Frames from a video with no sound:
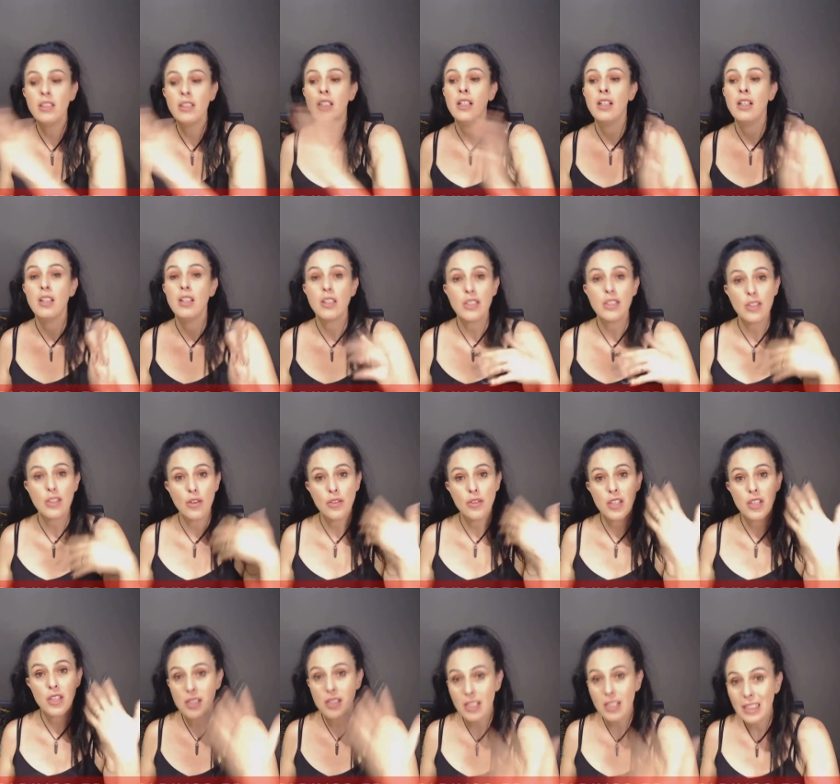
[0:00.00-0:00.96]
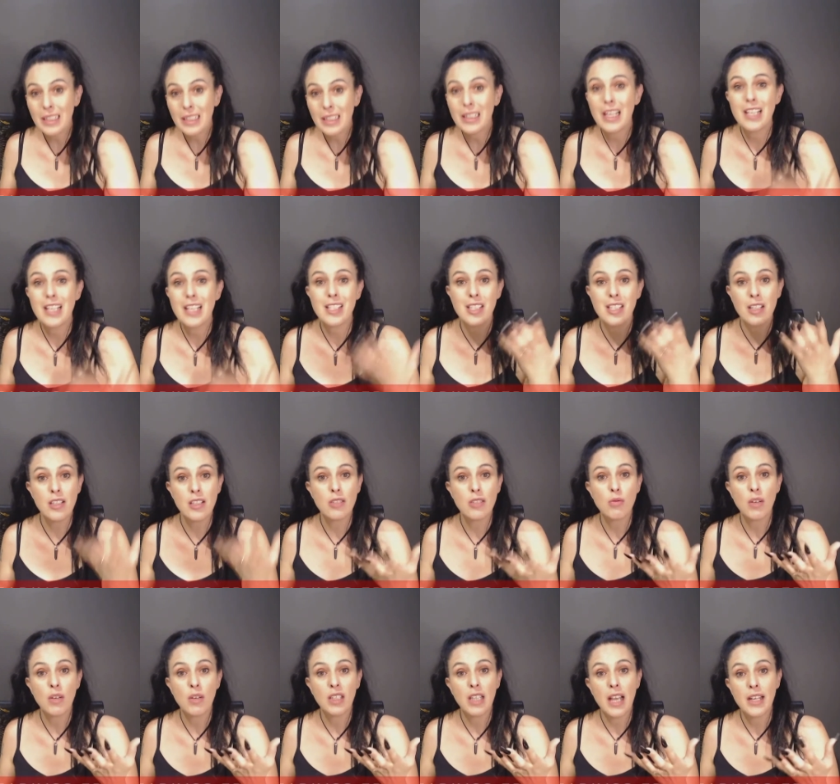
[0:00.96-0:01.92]
So there's lessons
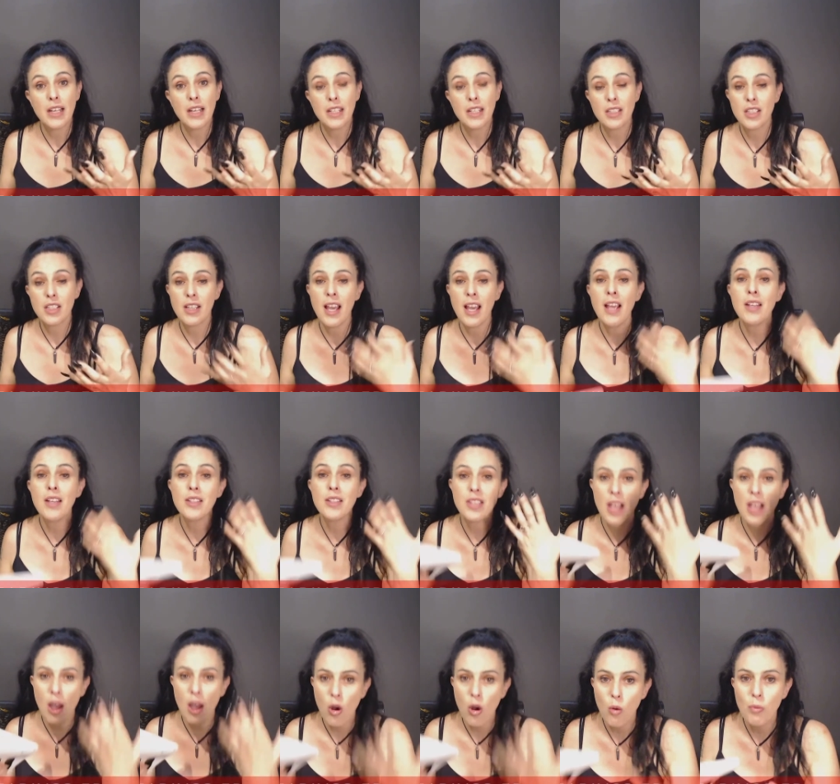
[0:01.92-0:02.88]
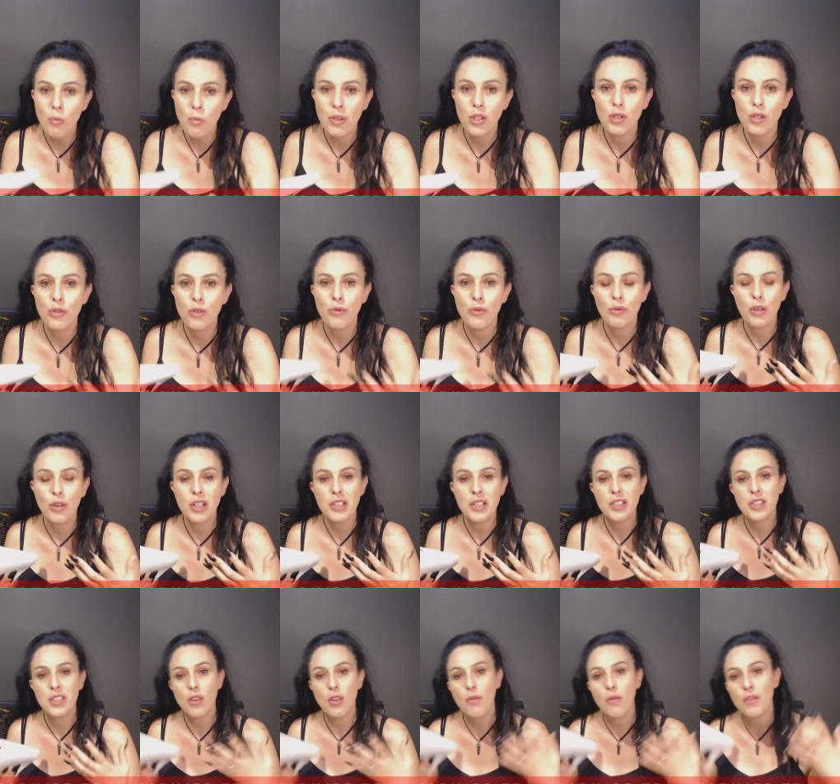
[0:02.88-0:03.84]
relating to that. It's helping you free
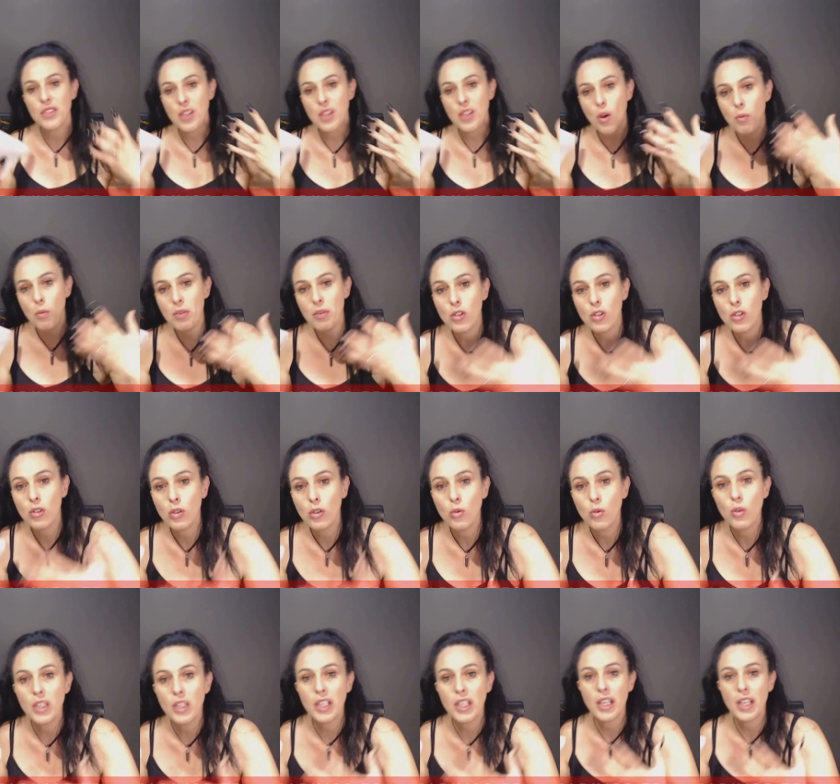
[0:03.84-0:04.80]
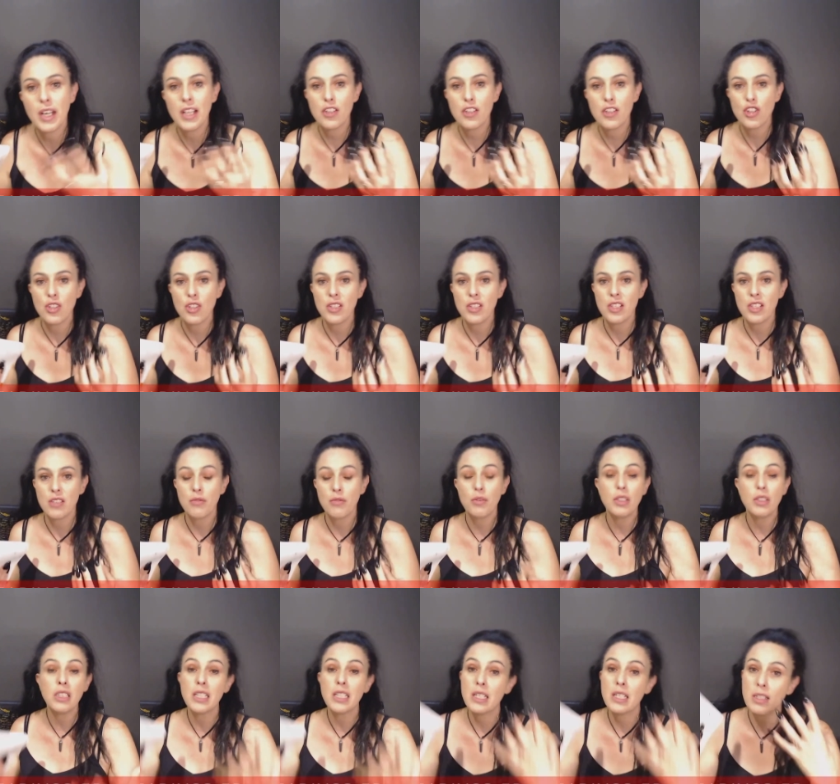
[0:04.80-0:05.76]
yourself. It's helping you look at connections
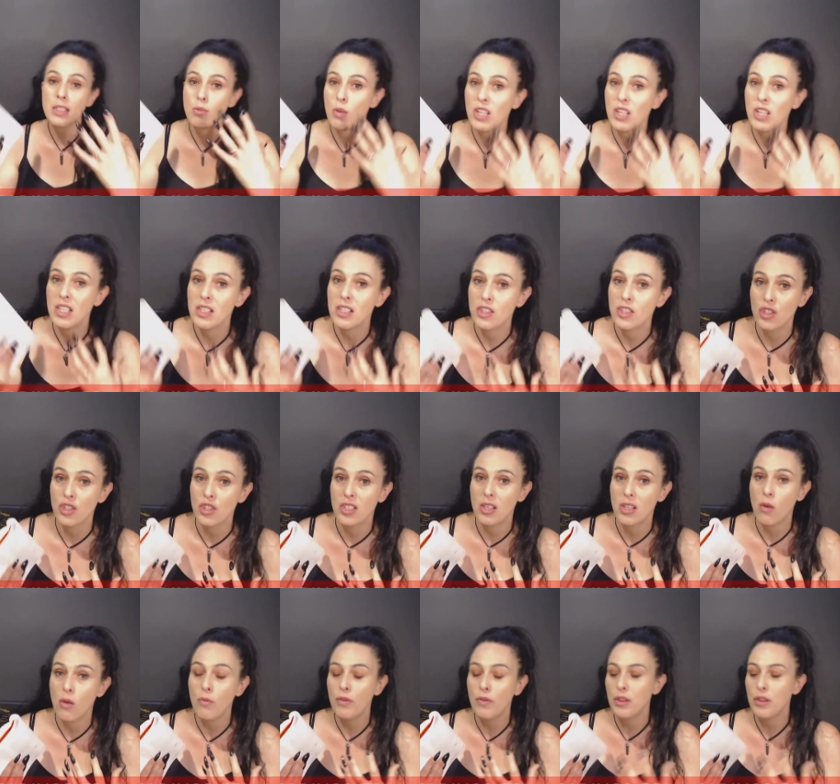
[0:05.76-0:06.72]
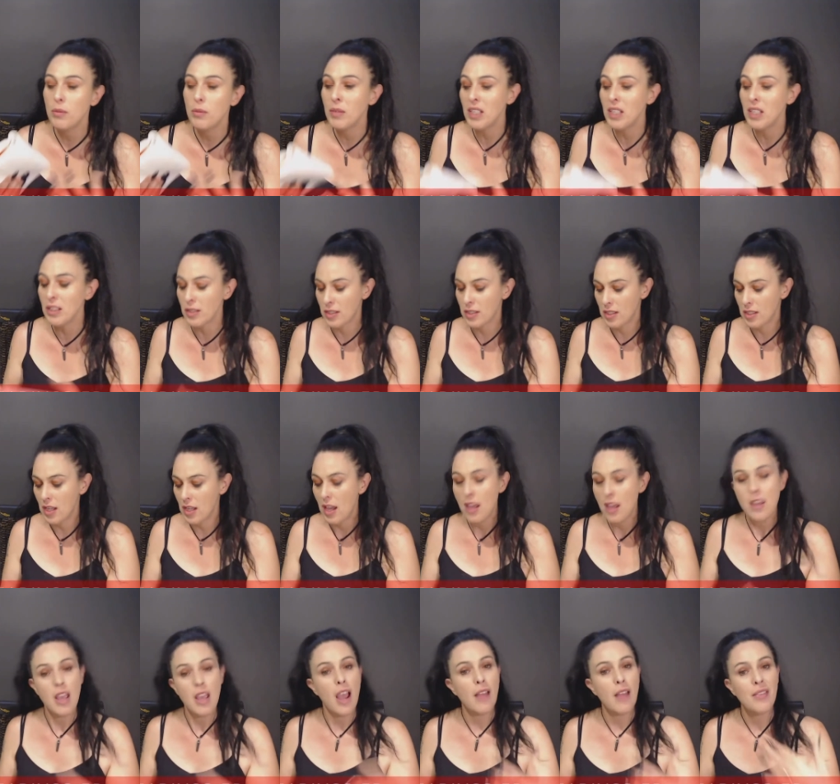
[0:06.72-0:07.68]
differently as well as yourself in the mix.
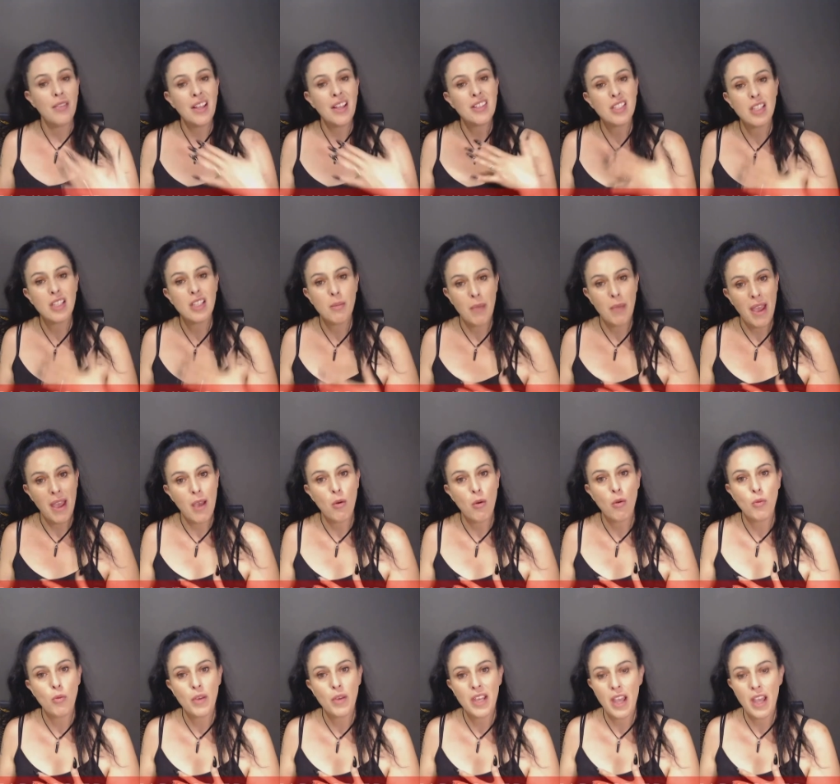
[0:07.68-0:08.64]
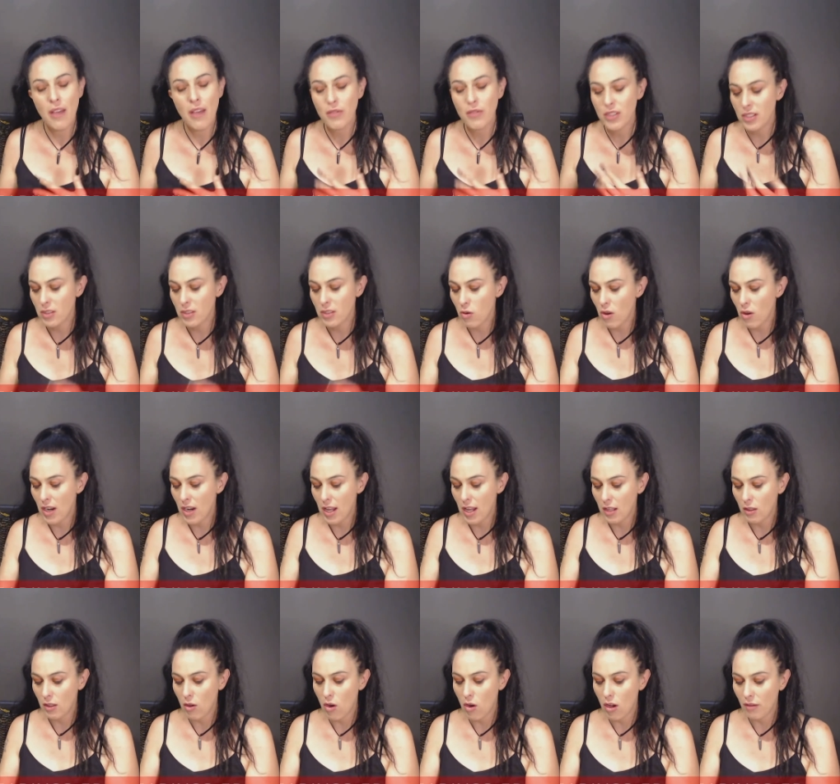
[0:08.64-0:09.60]
And that's the power we have inside our
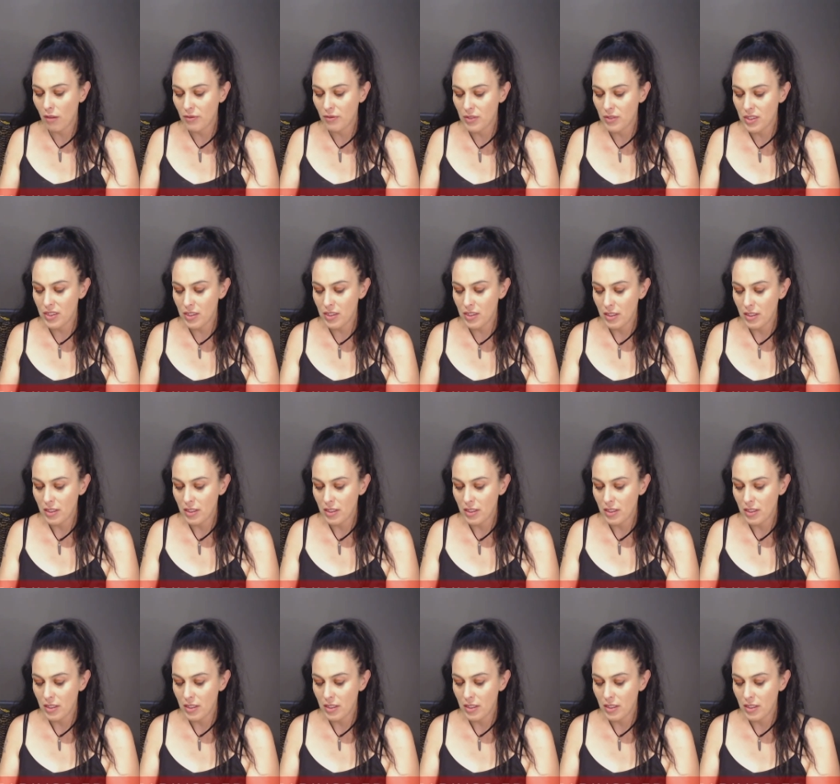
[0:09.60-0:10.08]
lives.